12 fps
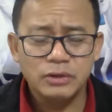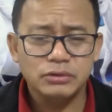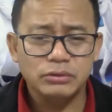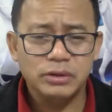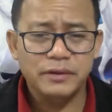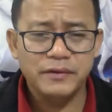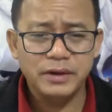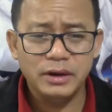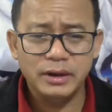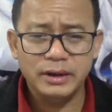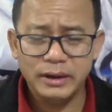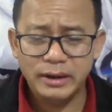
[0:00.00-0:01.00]
So
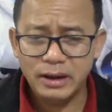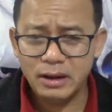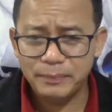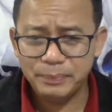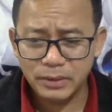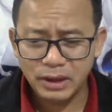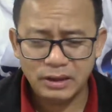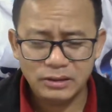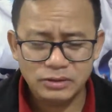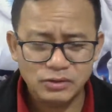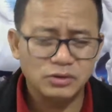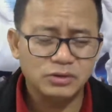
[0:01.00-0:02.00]
definitely in a
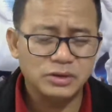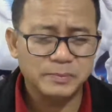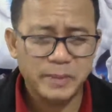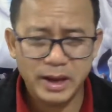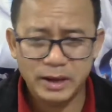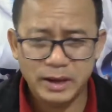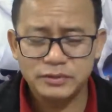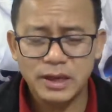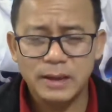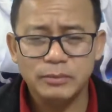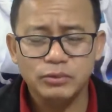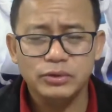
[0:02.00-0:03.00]
short span of
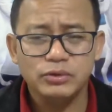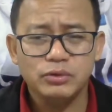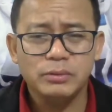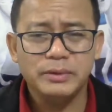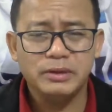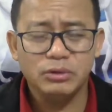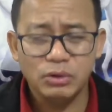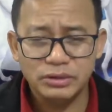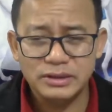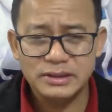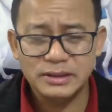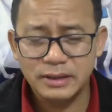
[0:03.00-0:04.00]
time, you will be
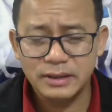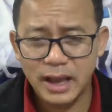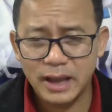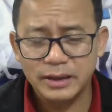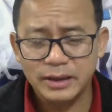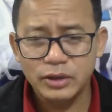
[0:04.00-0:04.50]
noticing that